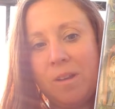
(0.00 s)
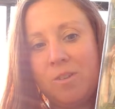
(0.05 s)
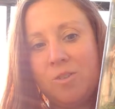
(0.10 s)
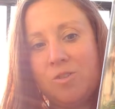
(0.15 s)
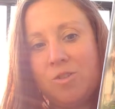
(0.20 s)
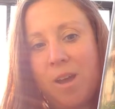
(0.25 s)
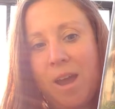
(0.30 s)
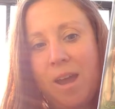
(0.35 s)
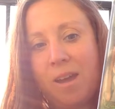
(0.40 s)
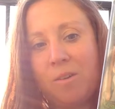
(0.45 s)

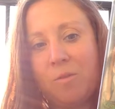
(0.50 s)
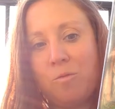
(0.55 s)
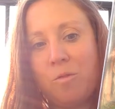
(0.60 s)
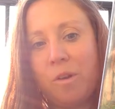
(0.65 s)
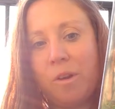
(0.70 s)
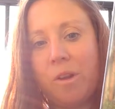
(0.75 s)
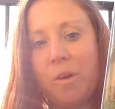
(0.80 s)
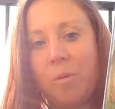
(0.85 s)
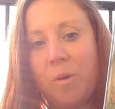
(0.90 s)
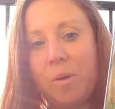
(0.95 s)
Jack
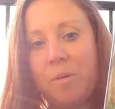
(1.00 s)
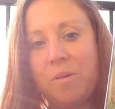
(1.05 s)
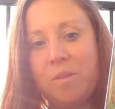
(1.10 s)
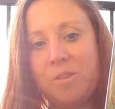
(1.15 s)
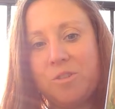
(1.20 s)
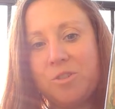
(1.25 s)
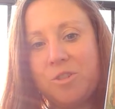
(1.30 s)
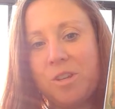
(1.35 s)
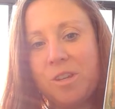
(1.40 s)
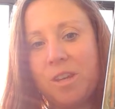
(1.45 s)
running away with a
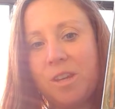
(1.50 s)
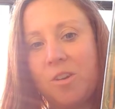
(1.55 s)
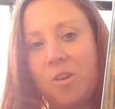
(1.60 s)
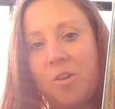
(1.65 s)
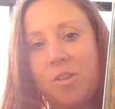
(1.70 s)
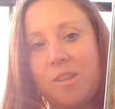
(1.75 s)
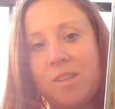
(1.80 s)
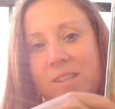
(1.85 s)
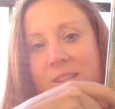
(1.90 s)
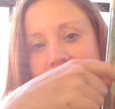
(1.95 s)
chicken, all
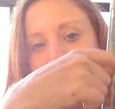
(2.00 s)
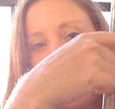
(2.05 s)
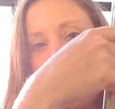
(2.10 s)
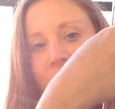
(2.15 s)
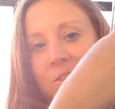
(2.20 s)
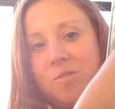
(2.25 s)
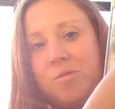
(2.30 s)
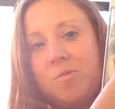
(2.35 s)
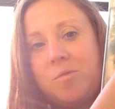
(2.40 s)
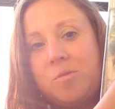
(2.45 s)
these
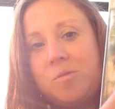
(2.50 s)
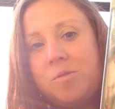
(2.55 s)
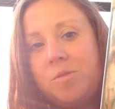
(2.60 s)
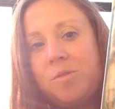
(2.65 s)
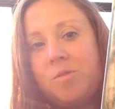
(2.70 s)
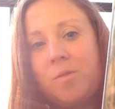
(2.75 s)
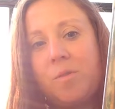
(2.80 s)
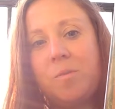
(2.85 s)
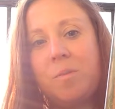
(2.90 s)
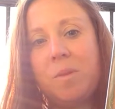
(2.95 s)

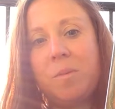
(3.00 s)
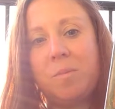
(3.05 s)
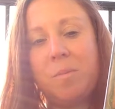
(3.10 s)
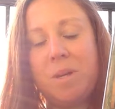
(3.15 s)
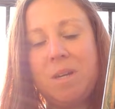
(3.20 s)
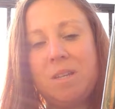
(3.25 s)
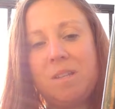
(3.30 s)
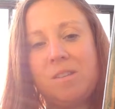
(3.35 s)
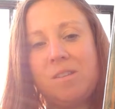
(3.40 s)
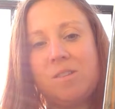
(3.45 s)
tendrils from the
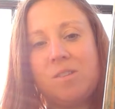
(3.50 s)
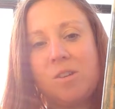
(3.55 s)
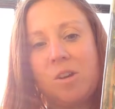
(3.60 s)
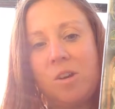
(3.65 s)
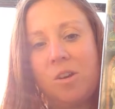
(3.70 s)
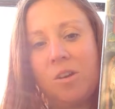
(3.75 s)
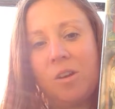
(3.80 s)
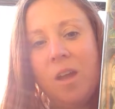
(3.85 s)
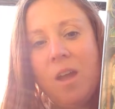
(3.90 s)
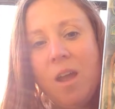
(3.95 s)

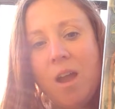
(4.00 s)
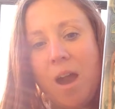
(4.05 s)
beanstalk.